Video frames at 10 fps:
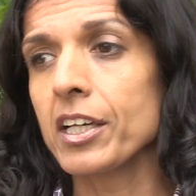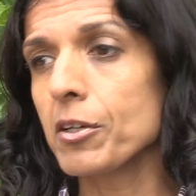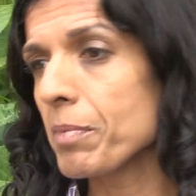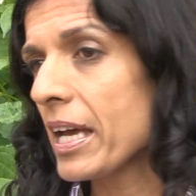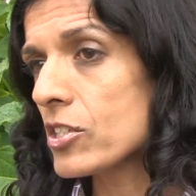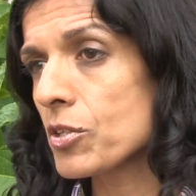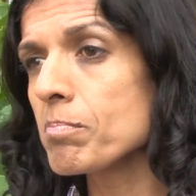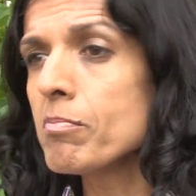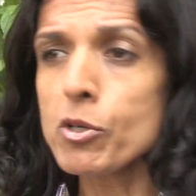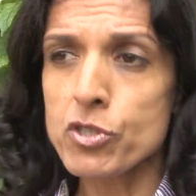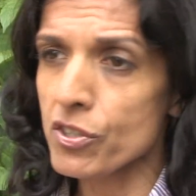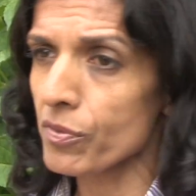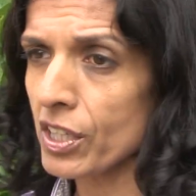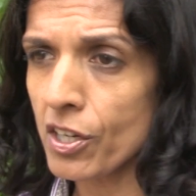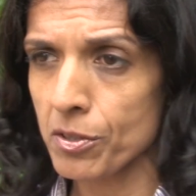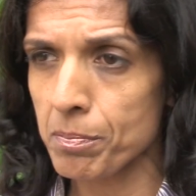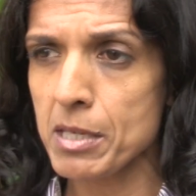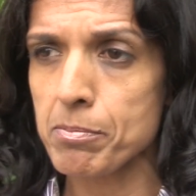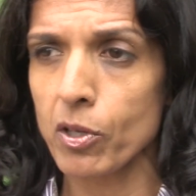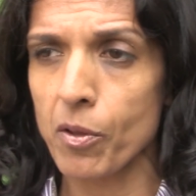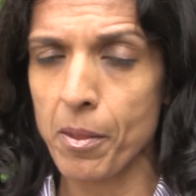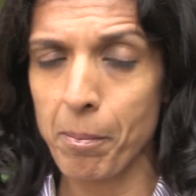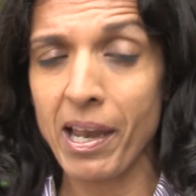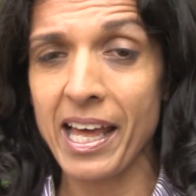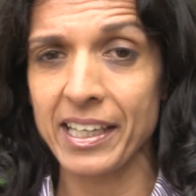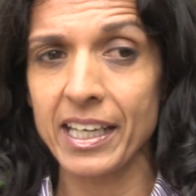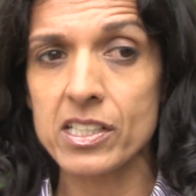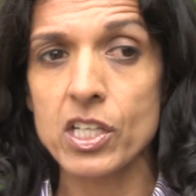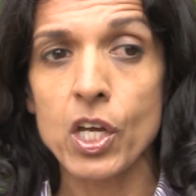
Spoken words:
compared to most of the other people on the planet.